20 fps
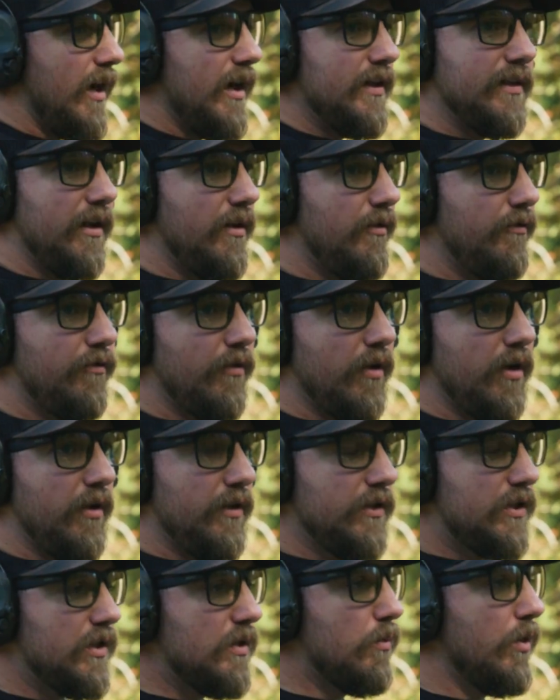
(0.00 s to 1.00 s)
eyes out in front,
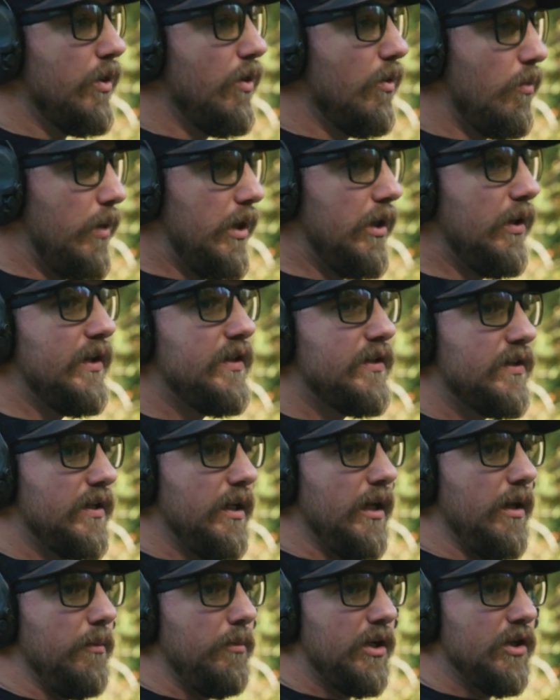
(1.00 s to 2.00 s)
this is where you'll really
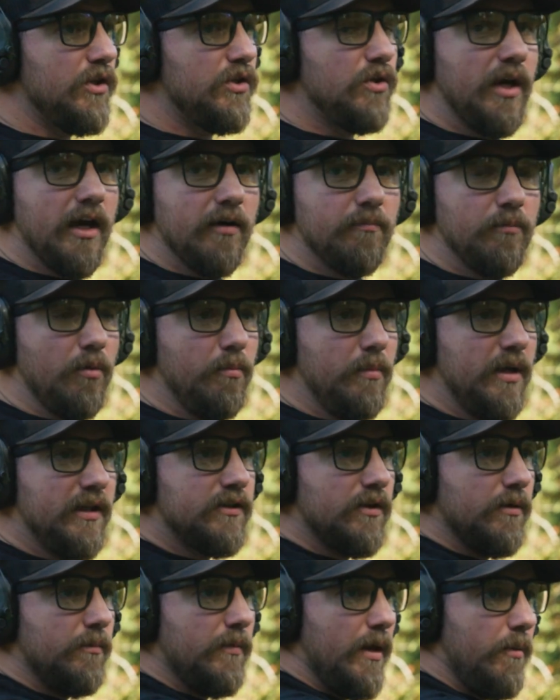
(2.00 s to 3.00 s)
see it, because you have
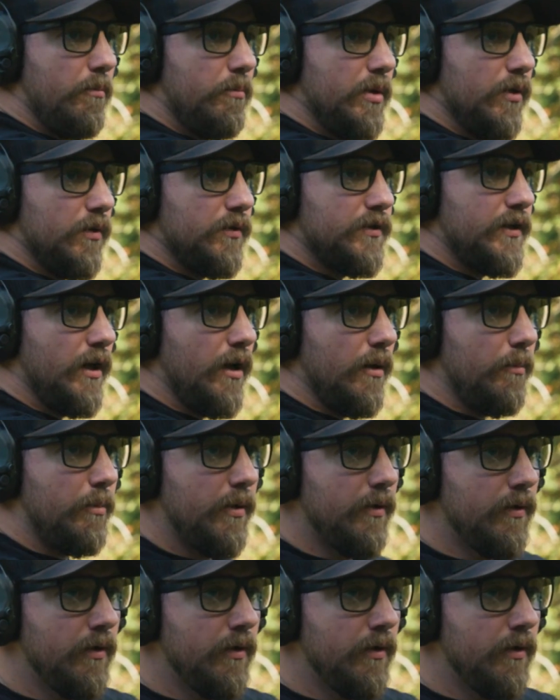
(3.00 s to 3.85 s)
momentum that builds up